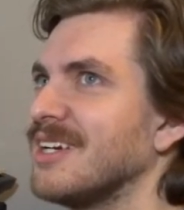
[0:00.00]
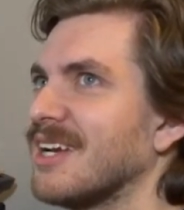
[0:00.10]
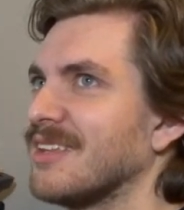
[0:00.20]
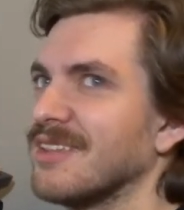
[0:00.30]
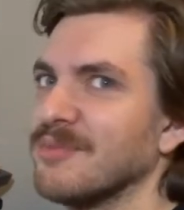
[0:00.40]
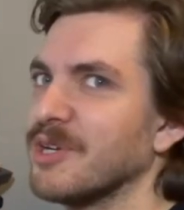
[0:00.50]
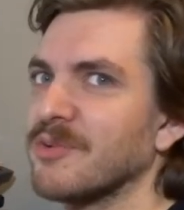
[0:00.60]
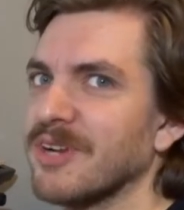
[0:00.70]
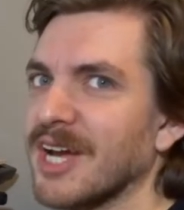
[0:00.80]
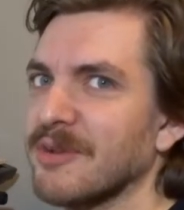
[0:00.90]
and then the big
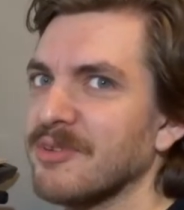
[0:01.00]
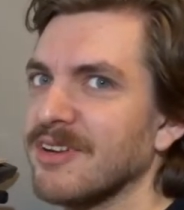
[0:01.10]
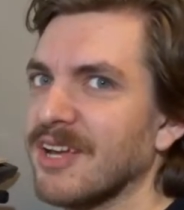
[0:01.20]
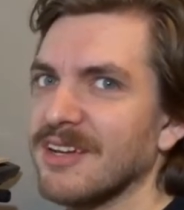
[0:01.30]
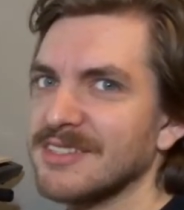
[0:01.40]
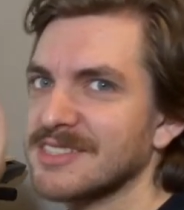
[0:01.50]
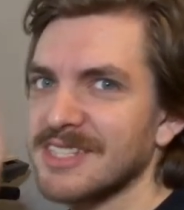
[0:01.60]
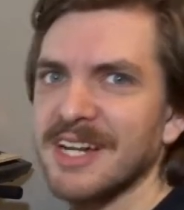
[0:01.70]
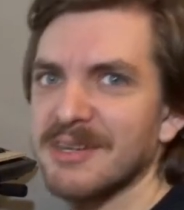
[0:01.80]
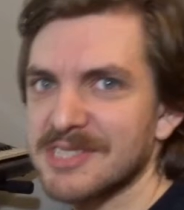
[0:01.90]
one happened and
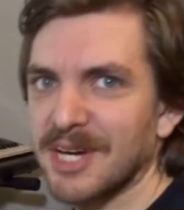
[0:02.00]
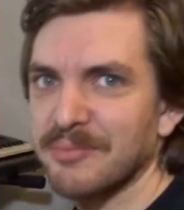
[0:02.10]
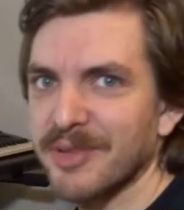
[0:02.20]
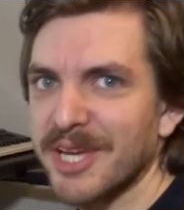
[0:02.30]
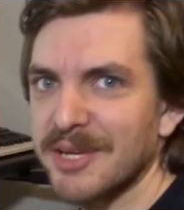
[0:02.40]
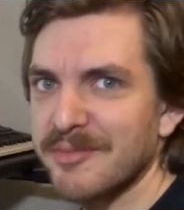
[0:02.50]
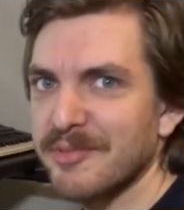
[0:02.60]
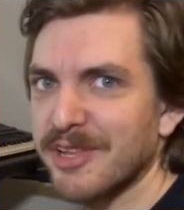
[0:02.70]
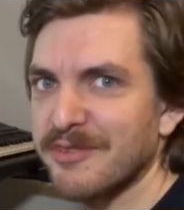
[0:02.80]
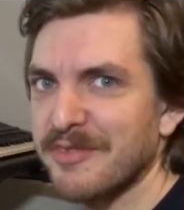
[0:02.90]
Stenhouse got blamed
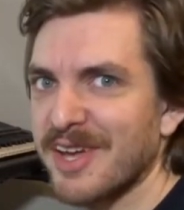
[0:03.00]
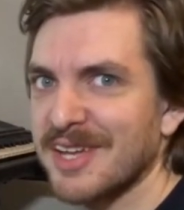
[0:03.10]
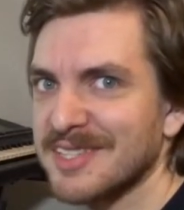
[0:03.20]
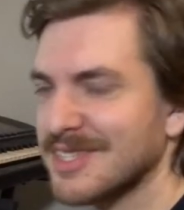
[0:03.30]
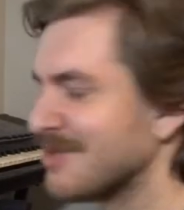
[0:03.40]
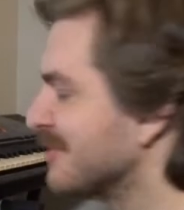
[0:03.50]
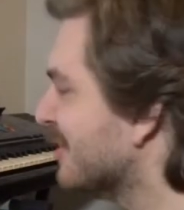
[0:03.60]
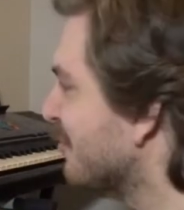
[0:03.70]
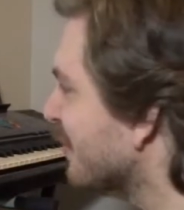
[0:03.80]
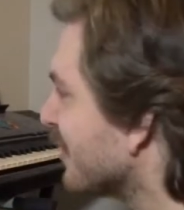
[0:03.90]
by the fans, and it was
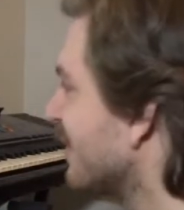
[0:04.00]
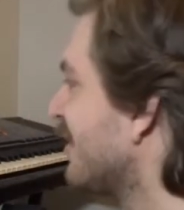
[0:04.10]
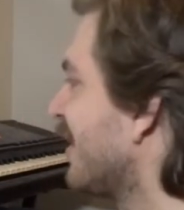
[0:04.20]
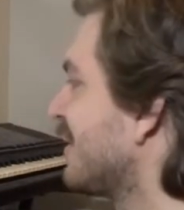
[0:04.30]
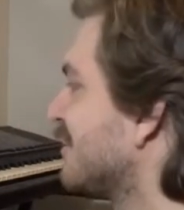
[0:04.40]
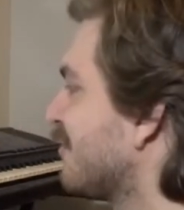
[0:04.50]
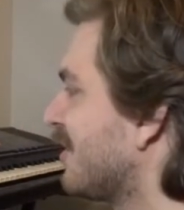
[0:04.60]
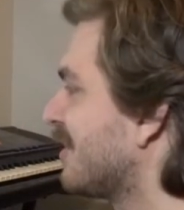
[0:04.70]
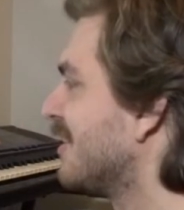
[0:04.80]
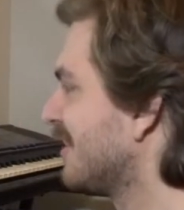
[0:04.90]
completely not his
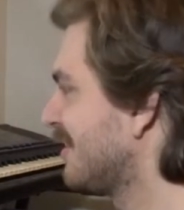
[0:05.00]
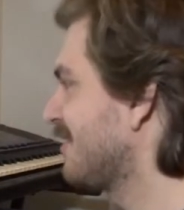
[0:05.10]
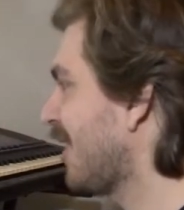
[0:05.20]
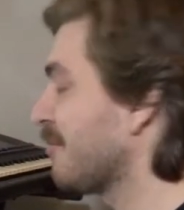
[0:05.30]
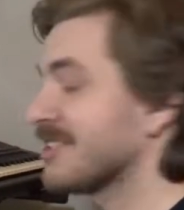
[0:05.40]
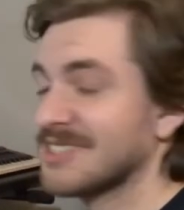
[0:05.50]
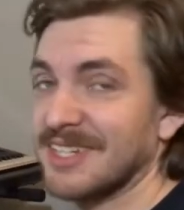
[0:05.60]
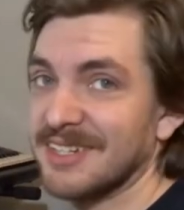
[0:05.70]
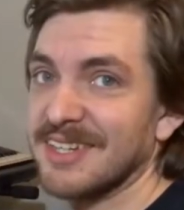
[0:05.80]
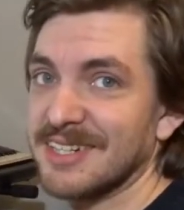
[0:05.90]
fault. I'm not
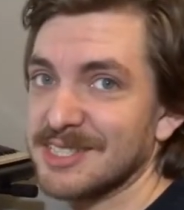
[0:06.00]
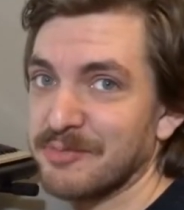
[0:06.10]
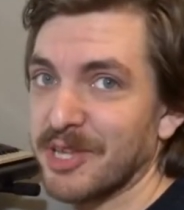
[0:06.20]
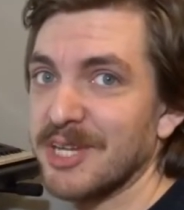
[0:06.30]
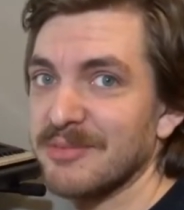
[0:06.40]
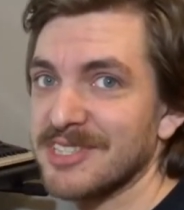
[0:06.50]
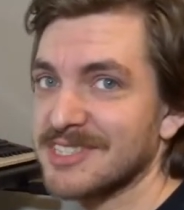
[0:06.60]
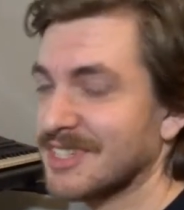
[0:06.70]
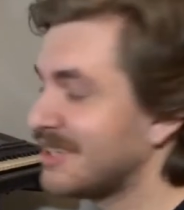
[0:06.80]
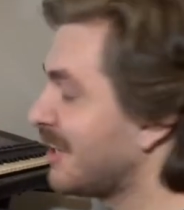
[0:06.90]
saying that he's
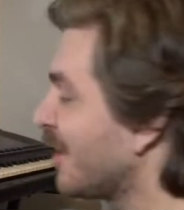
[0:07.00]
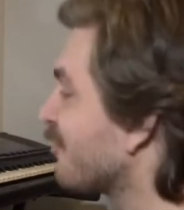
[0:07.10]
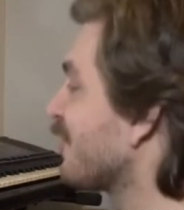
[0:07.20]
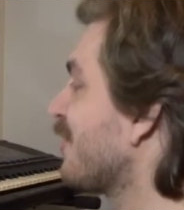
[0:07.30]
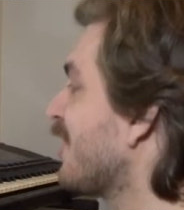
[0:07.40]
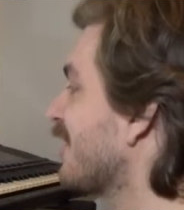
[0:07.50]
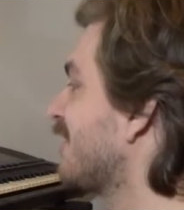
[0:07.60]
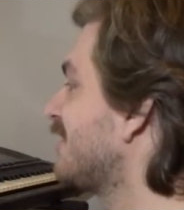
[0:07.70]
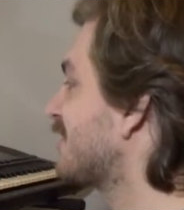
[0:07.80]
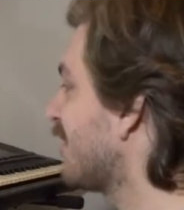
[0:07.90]
blameless in every wreck,
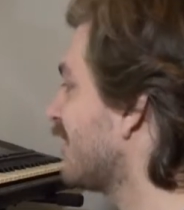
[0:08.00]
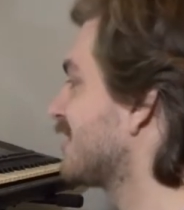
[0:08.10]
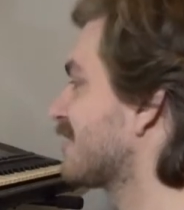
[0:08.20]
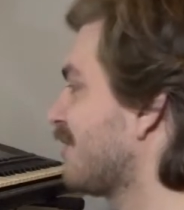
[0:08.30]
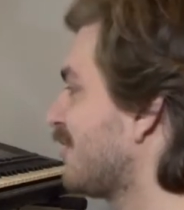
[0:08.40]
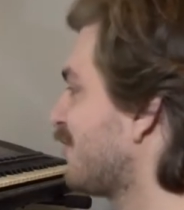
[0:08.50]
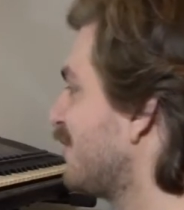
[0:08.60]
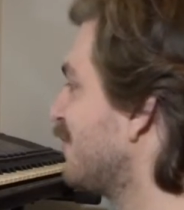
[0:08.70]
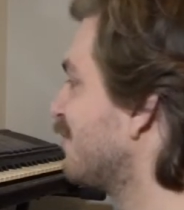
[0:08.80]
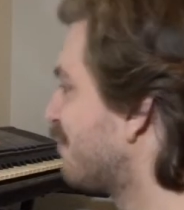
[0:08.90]
he's caused quite a
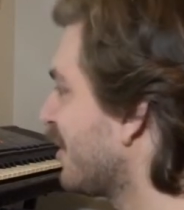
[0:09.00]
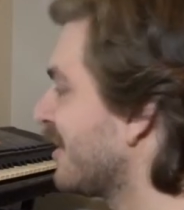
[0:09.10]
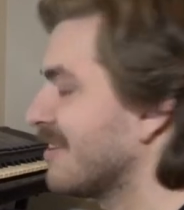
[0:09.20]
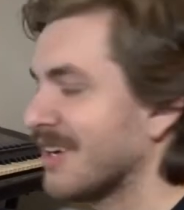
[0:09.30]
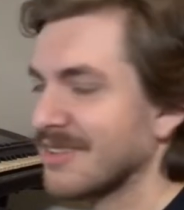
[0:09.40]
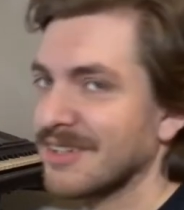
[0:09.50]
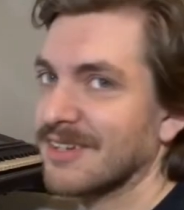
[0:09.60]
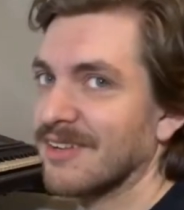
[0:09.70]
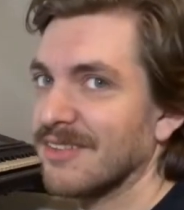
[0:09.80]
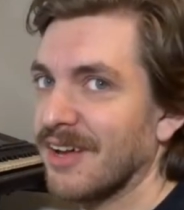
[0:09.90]
few, but I think
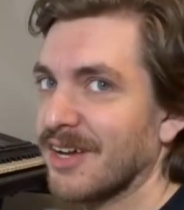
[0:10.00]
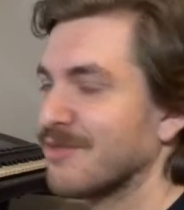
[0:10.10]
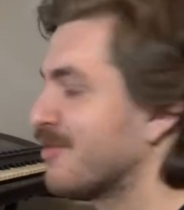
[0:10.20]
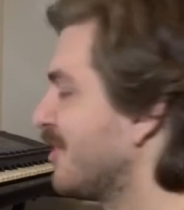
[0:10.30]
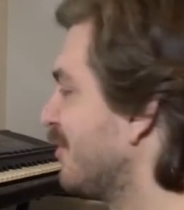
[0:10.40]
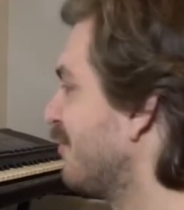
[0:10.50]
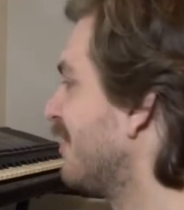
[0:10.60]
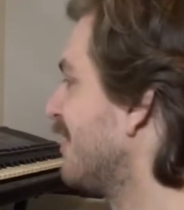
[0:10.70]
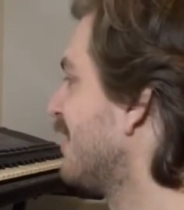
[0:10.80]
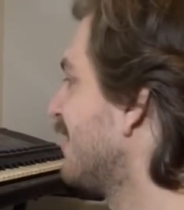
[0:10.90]
a lot of them
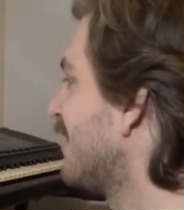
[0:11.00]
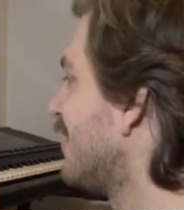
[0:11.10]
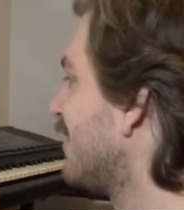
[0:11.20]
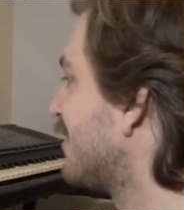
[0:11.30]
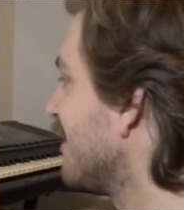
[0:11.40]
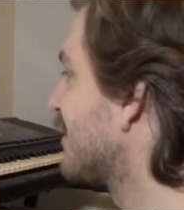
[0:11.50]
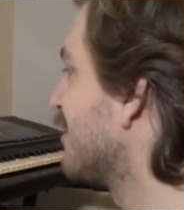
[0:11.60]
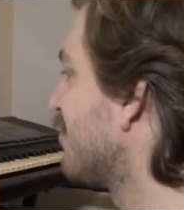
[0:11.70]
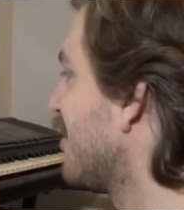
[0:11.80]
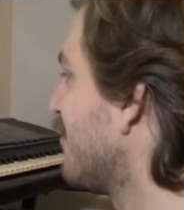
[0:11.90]
that he does
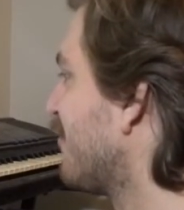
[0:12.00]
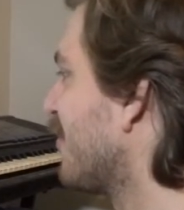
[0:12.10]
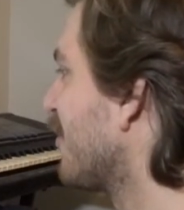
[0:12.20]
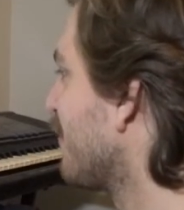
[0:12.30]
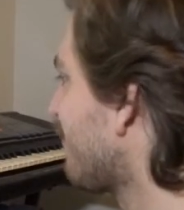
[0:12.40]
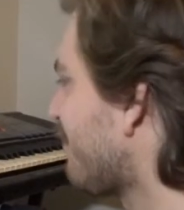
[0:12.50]
get blamed for